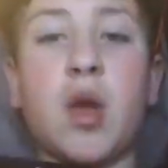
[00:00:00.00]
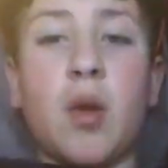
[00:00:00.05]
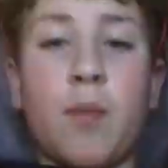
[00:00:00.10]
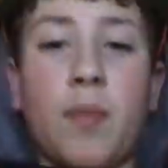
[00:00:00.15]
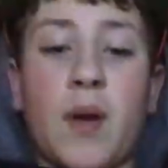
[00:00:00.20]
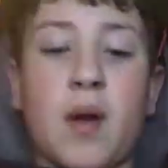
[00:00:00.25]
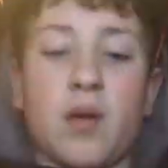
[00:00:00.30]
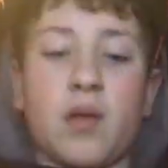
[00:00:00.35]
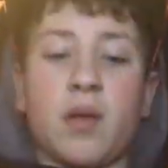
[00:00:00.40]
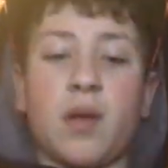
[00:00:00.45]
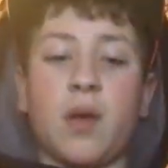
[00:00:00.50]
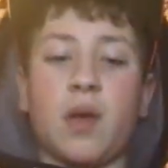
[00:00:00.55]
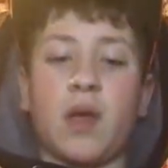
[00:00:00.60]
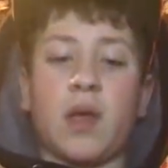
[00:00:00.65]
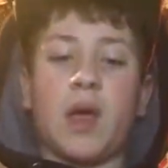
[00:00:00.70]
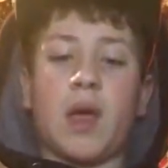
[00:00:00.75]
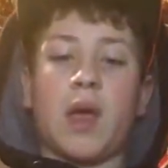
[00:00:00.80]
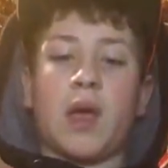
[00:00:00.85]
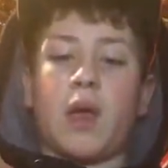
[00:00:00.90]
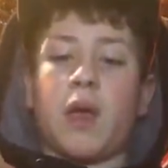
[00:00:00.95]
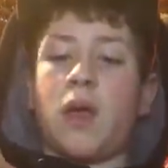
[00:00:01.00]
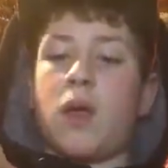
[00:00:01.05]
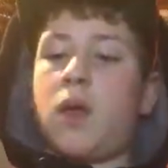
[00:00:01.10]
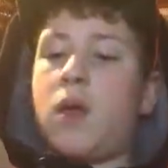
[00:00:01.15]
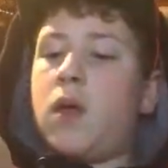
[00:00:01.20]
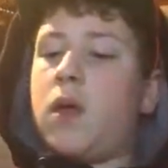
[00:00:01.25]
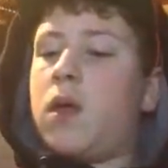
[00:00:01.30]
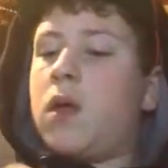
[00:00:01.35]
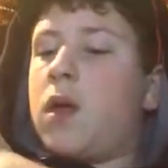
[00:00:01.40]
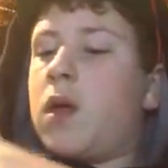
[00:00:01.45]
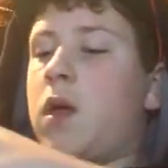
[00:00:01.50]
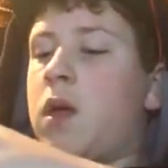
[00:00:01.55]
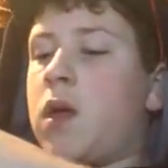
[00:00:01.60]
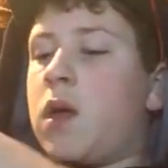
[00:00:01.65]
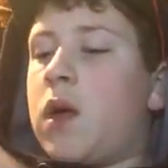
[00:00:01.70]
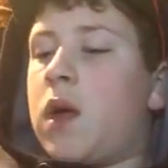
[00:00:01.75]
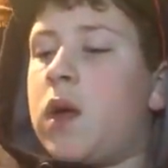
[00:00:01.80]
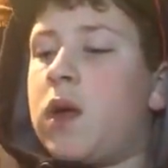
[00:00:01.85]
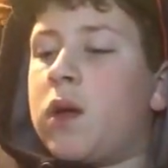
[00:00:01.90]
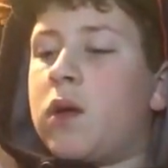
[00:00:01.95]
you're barely gonna get
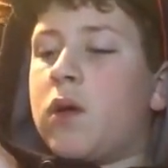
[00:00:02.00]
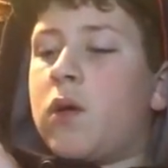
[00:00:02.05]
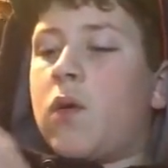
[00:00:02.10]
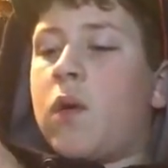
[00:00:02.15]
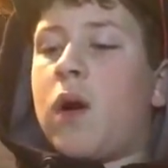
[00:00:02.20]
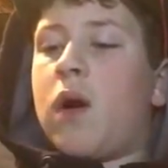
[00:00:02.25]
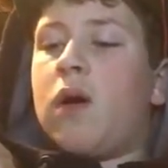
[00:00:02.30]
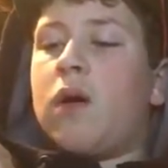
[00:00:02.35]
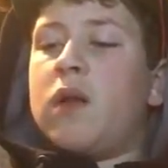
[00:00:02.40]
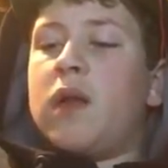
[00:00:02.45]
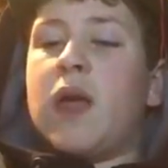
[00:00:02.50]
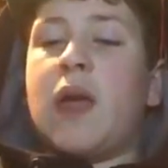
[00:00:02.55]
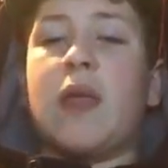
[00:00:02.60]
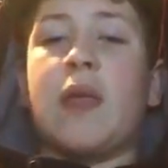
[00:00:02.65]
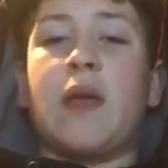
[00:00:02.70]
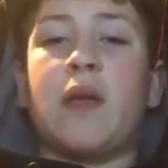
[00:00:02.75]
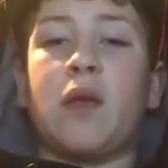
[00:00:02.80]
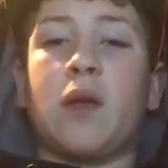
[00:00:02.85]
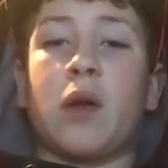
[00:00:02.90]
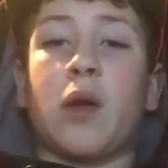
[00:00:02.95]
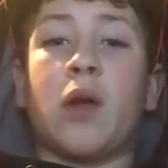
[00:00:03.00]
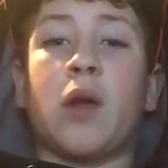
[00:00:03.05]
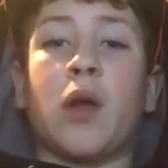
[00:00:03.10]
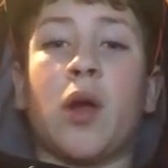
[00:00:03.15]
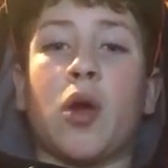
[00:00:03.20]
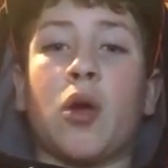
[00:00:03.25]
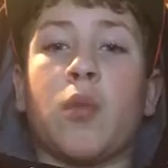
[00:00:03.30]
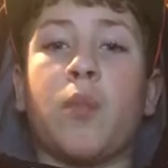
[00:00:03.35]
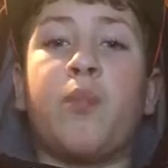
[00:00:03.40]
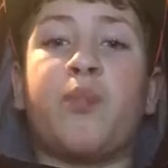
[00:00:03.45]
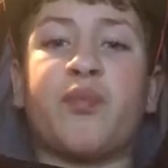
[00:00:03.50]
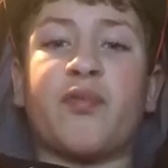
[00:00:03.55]
any good quality, and then you're getting your